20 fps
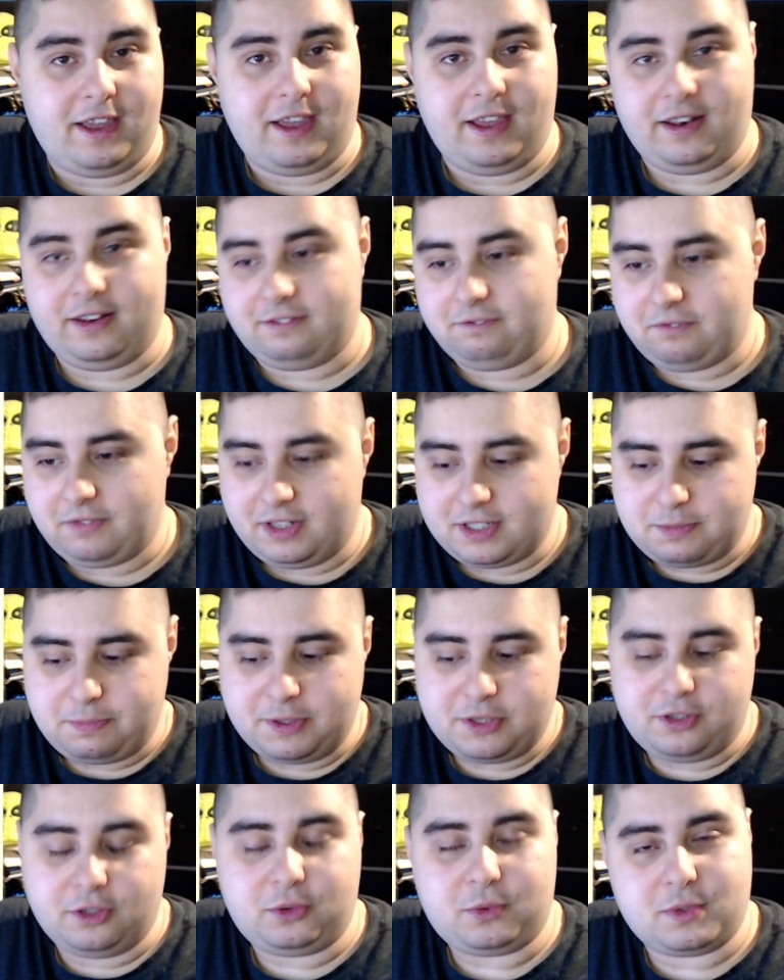And
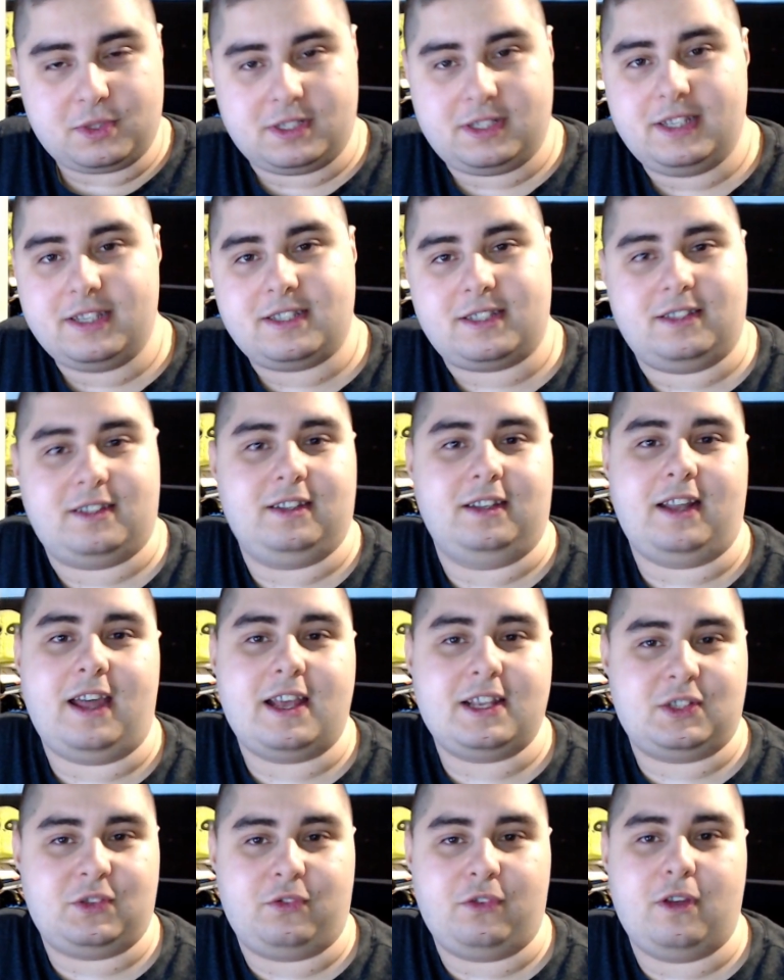especially towards these
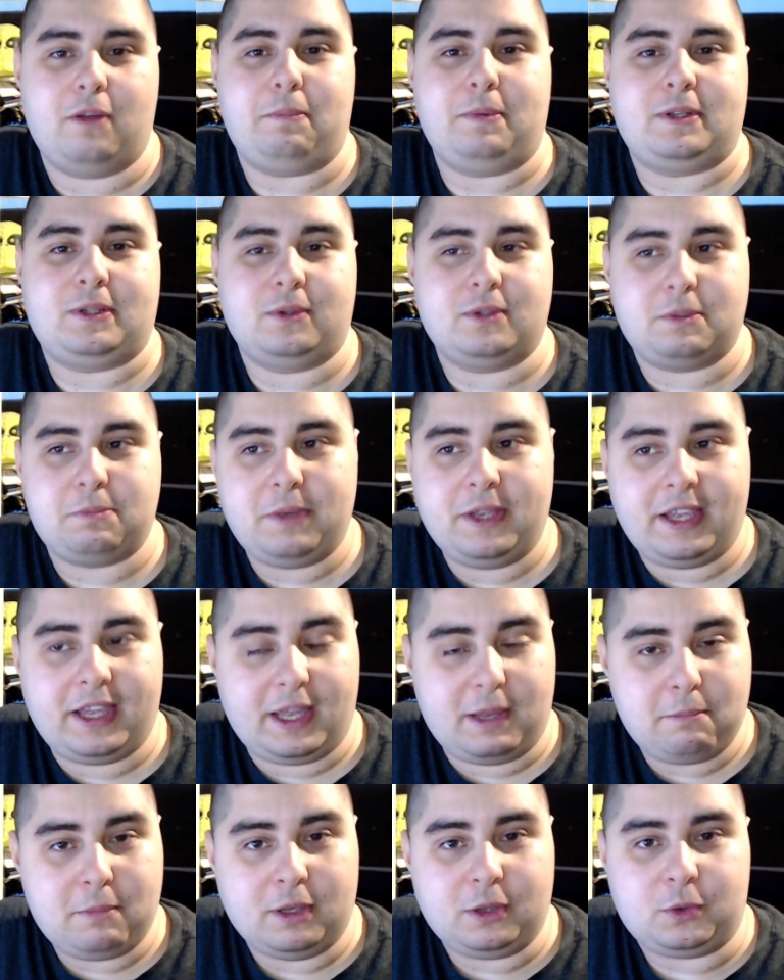last few episodes, being
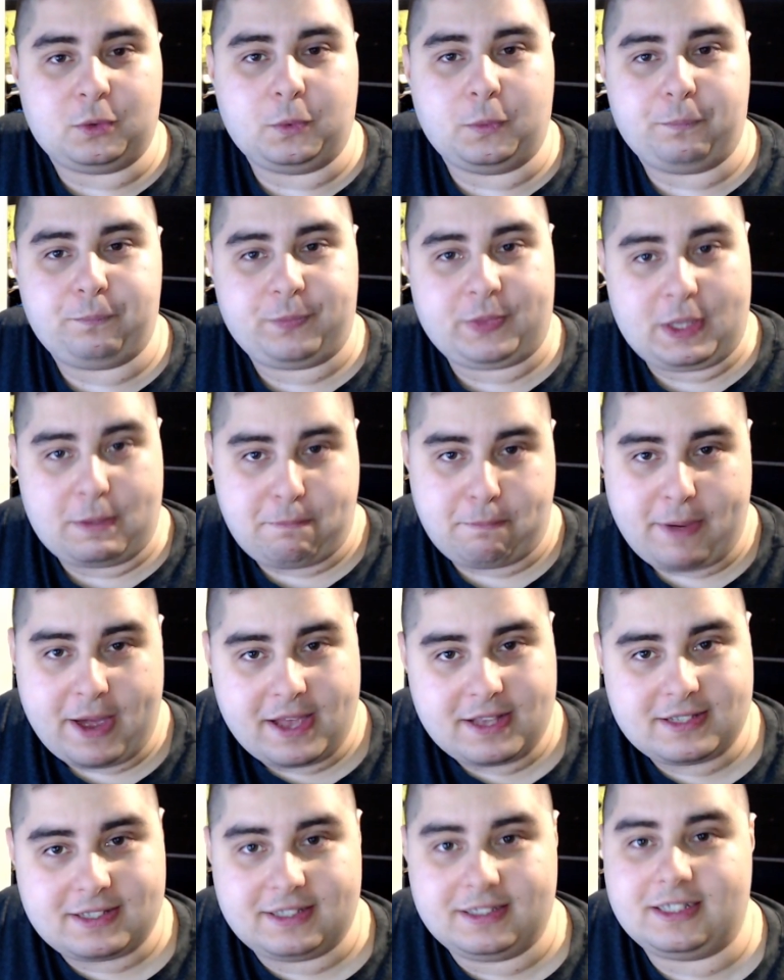able to
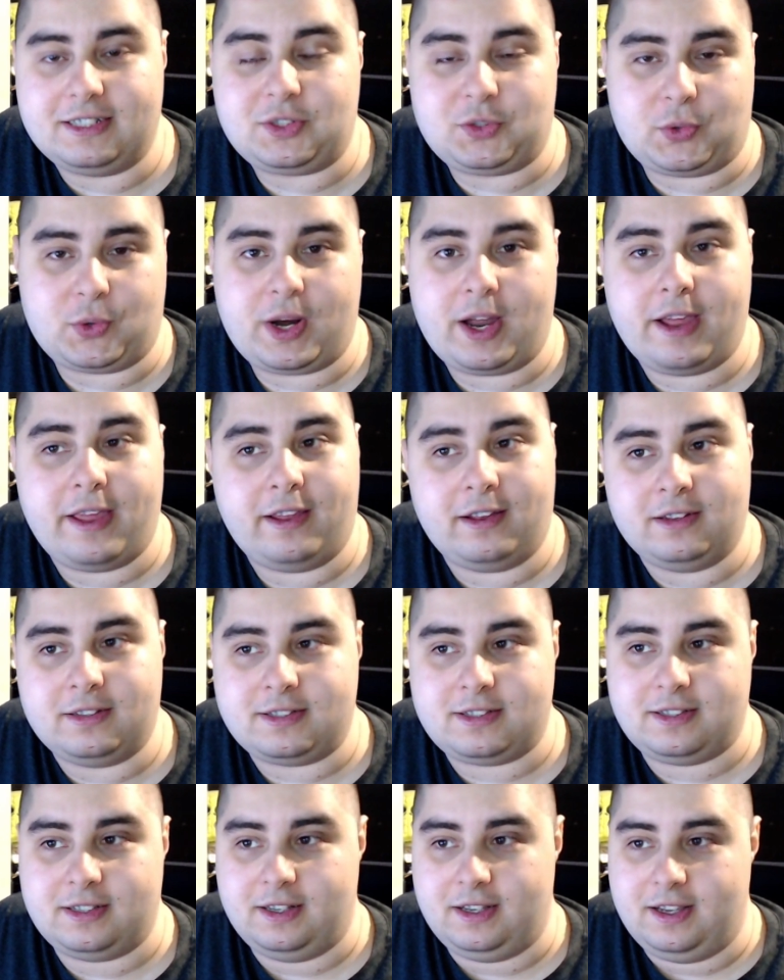pass the
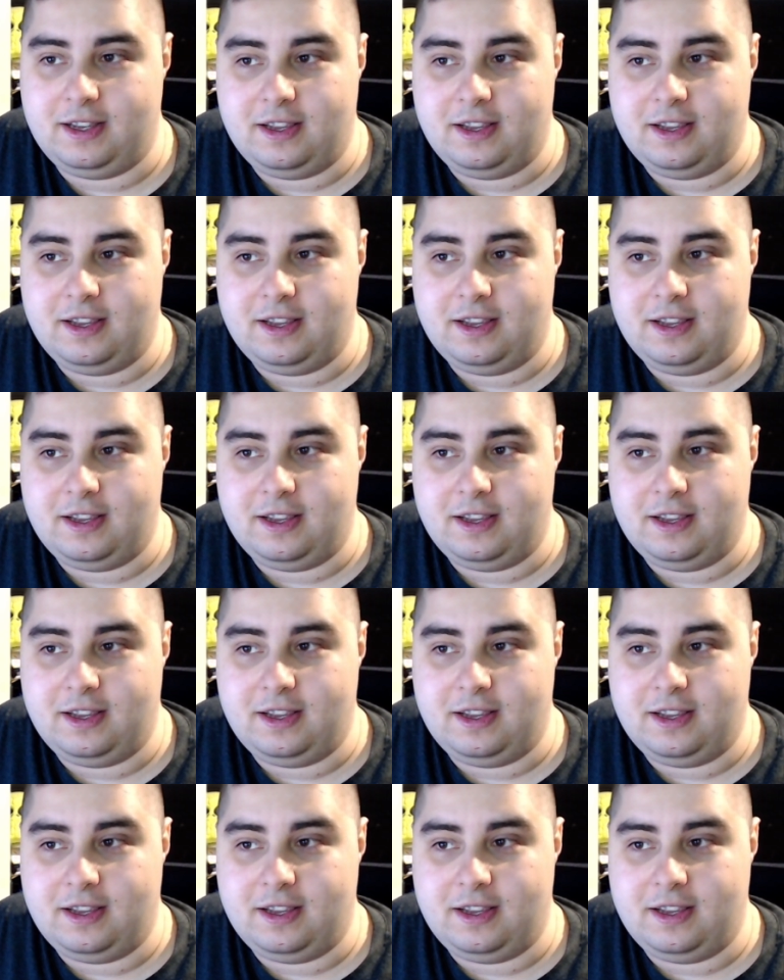trials,